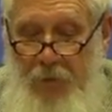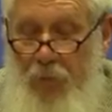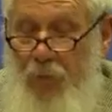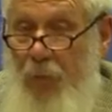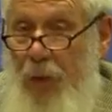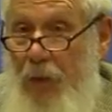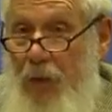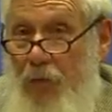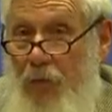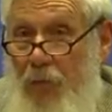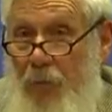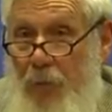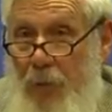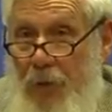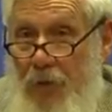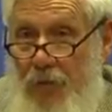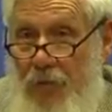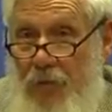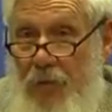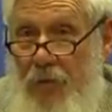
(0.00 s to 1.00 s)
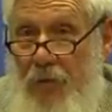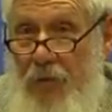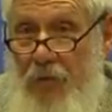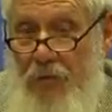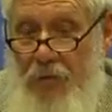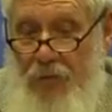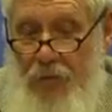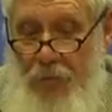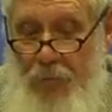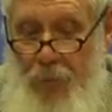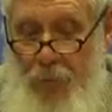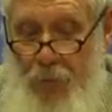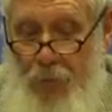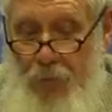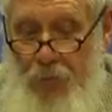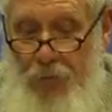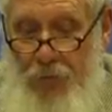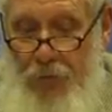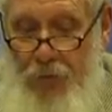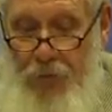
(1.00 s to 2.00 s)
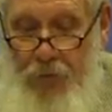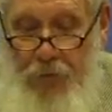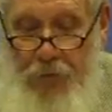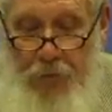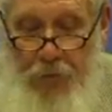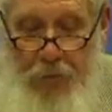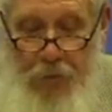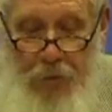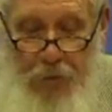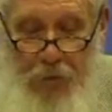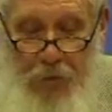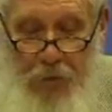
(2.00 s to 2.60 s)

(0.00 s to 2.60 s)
some of my own basic contributions,